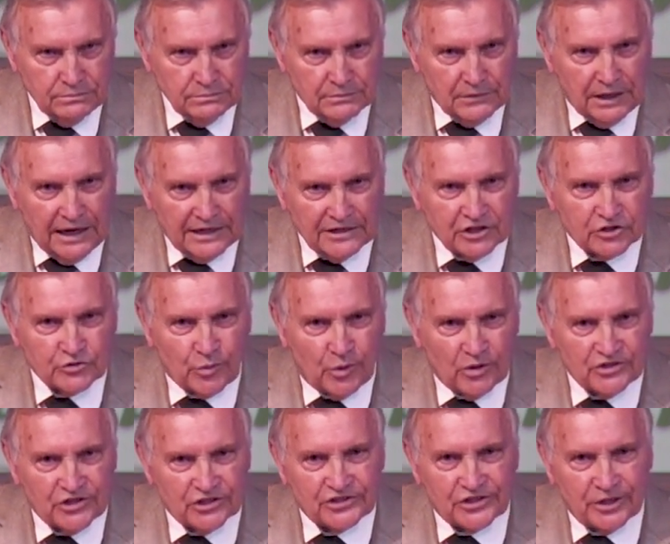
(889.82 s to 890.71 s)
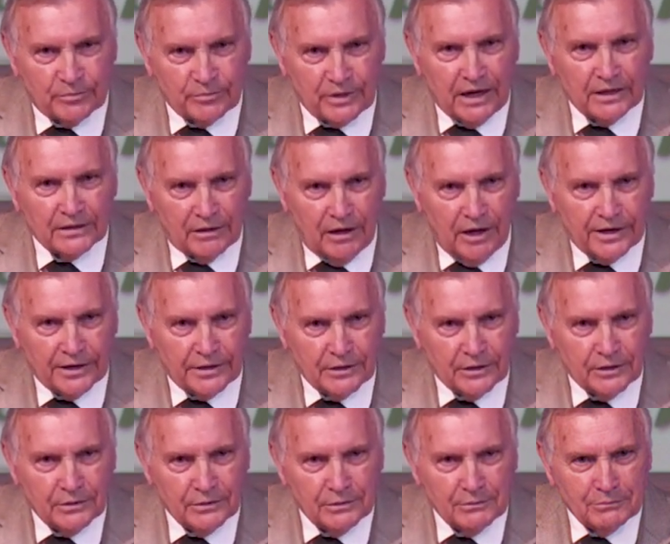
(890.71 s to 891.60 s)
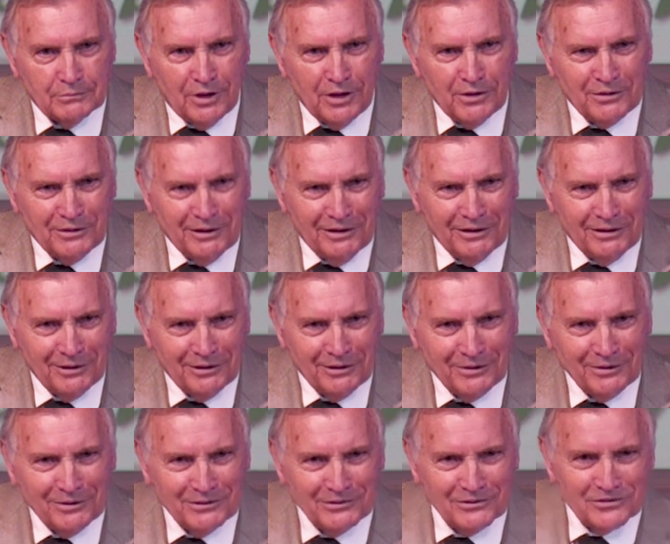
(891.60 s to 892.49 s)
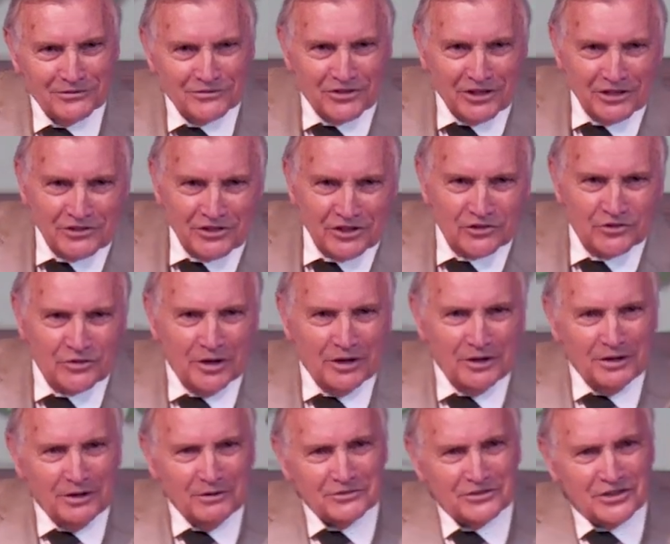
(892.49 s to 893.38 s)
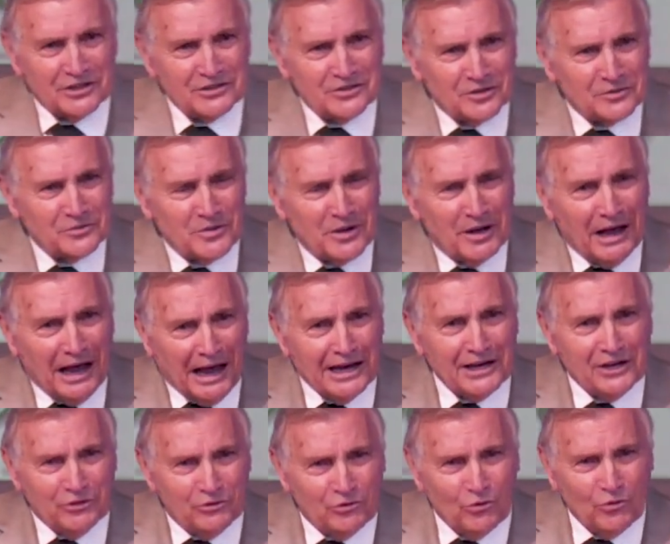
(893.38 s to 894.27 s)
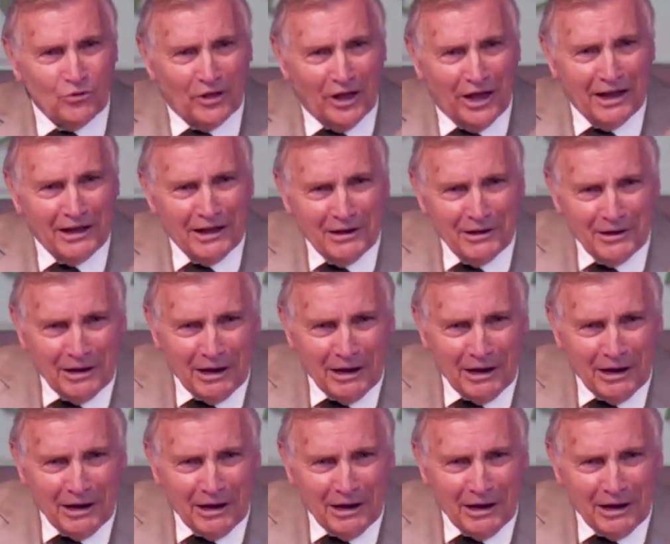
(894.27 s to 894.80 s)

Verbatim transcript: I just brought you something I like. Since it's, since it's, I can do that.